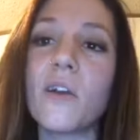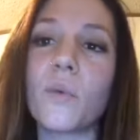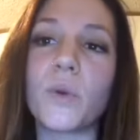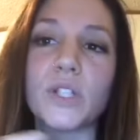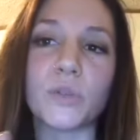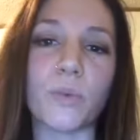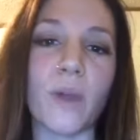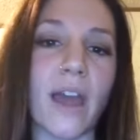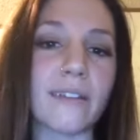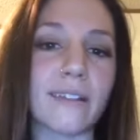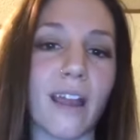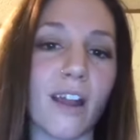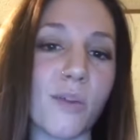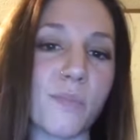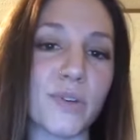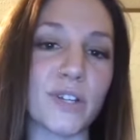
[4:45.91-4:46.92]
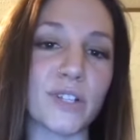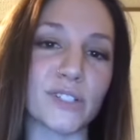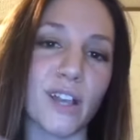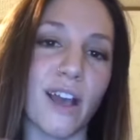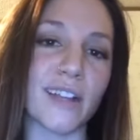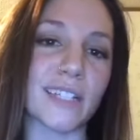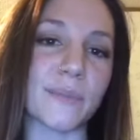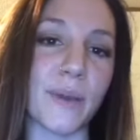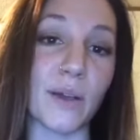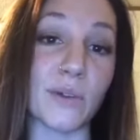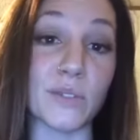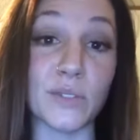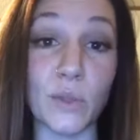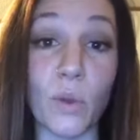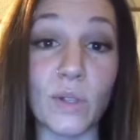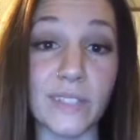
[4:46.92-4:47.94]
which Ron Carpenter talks
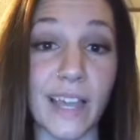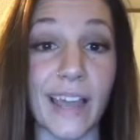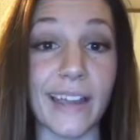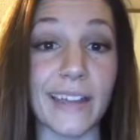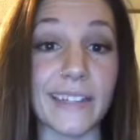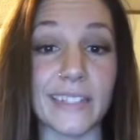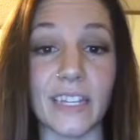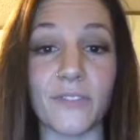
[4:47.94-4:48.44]
about soul ties.